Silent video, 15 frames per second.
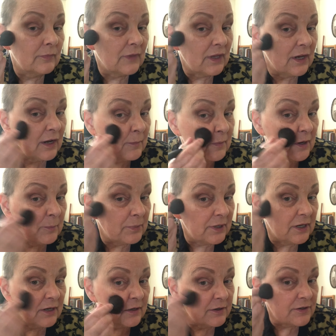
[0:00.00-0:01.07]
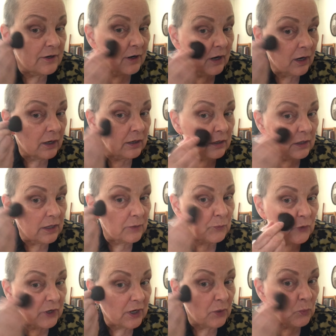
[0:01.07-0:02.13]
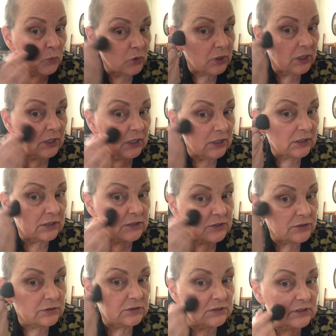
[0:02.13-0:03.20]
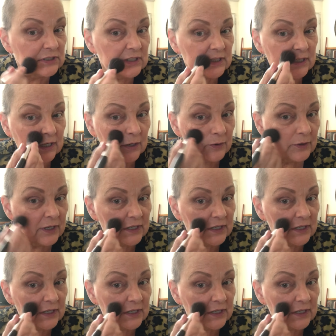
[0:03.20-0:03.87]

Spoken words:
and I'm going to put it on darker than what I want it, because you'll see, oh, I